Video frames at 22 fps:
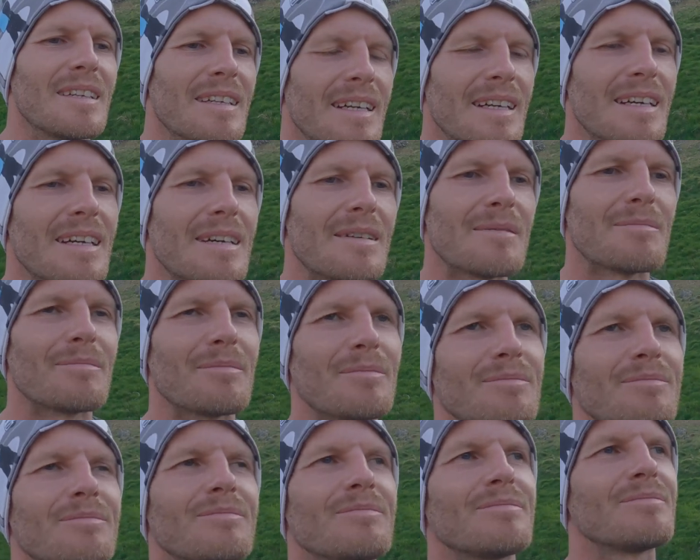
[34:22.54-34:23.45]

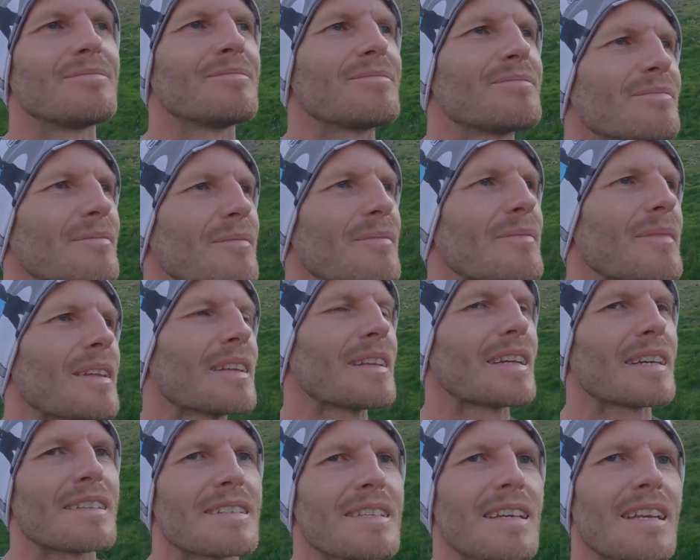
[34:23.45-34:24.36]

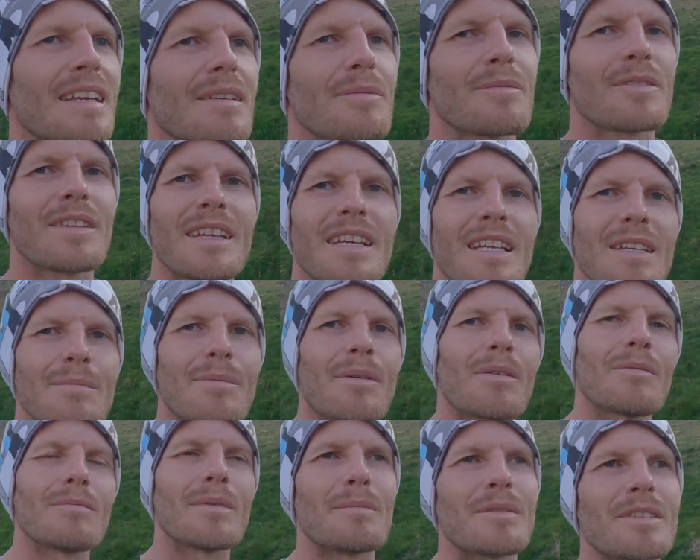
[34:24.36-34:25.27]
Like I said, I'm thinking
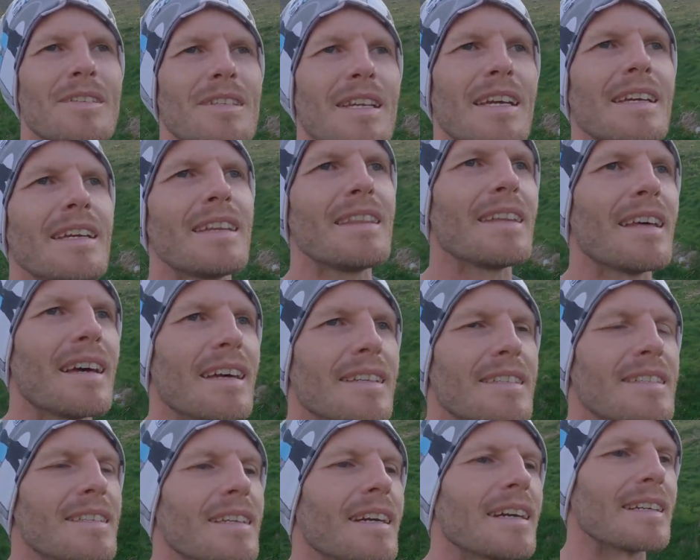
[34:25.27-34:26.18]
about maybe staying there
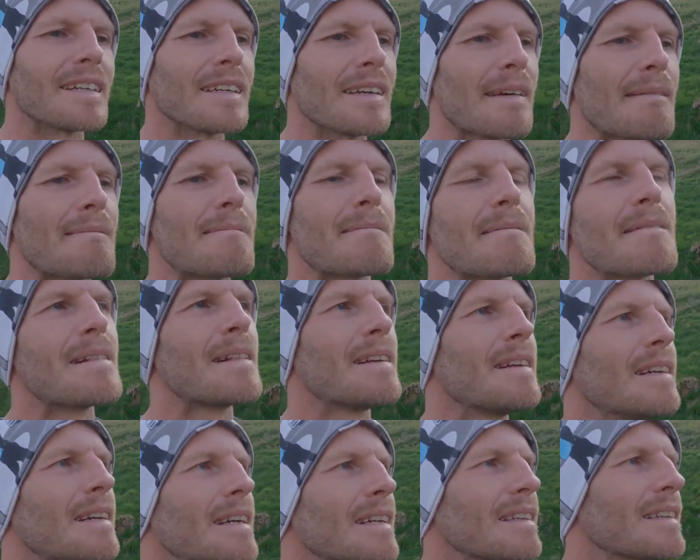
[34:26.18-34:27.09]
tonight.
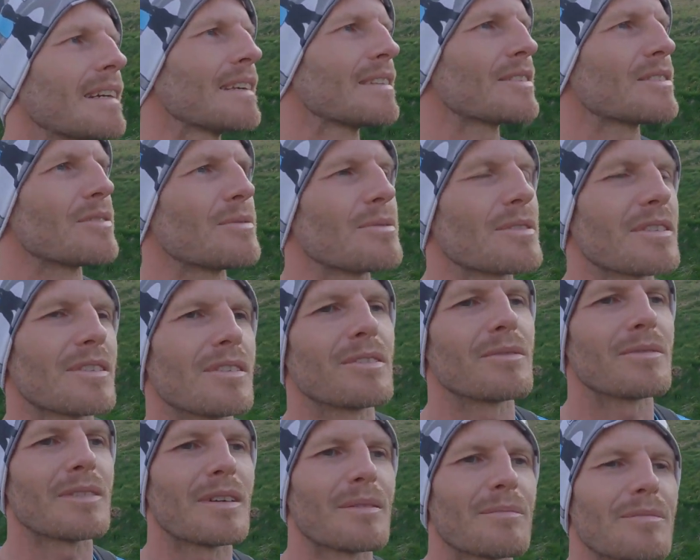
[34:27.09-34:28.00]
I'd like to, because
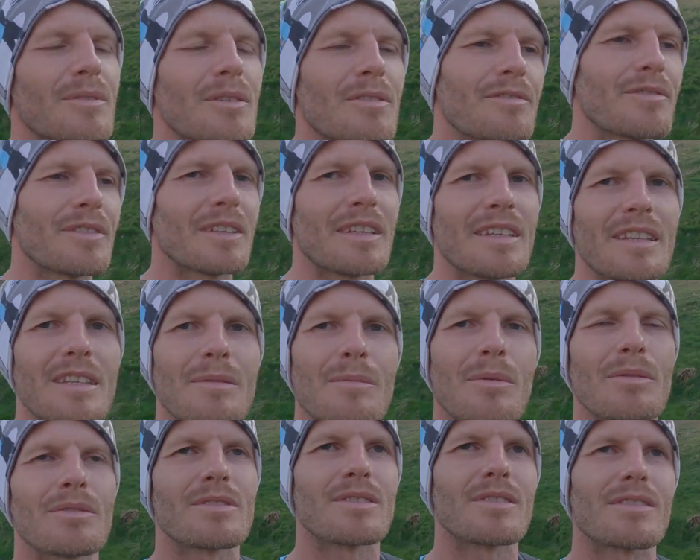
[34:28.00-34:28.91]
I don't feel in the
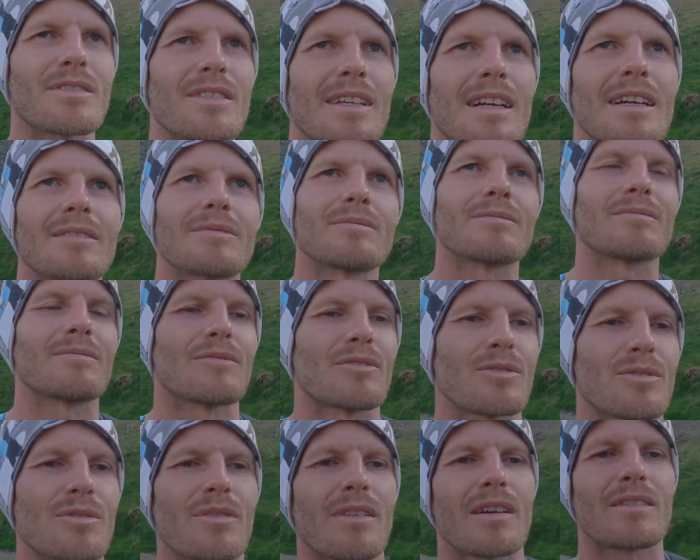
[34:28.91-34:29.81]
mood to start
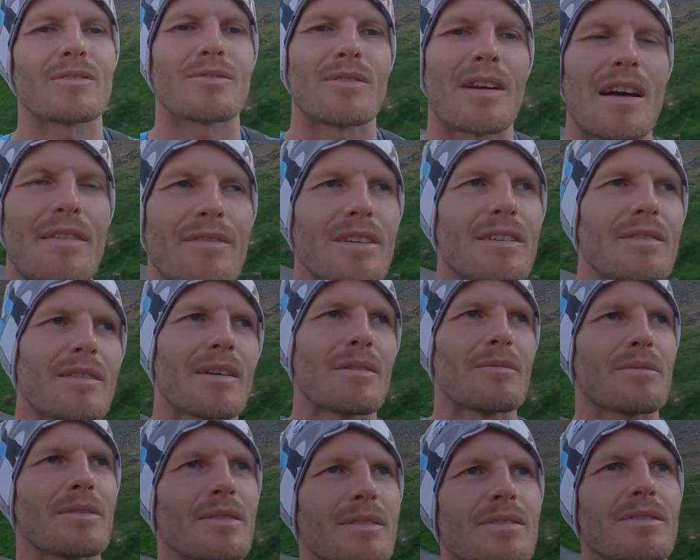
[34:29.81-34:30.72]
driving
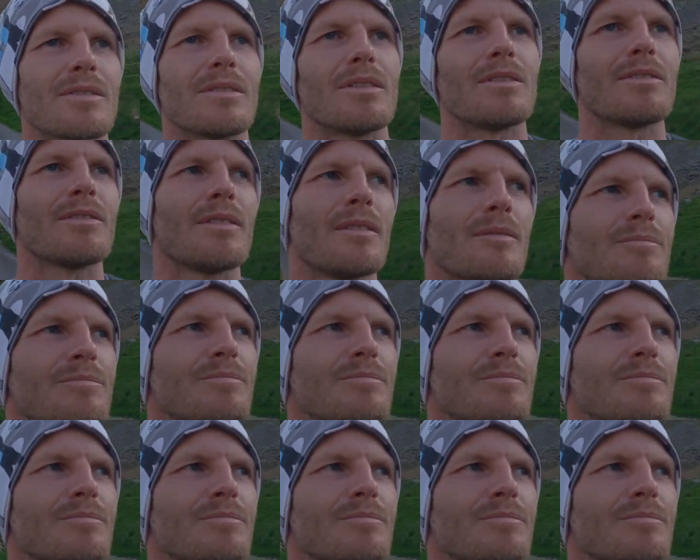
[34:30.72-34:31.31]
around and stuff.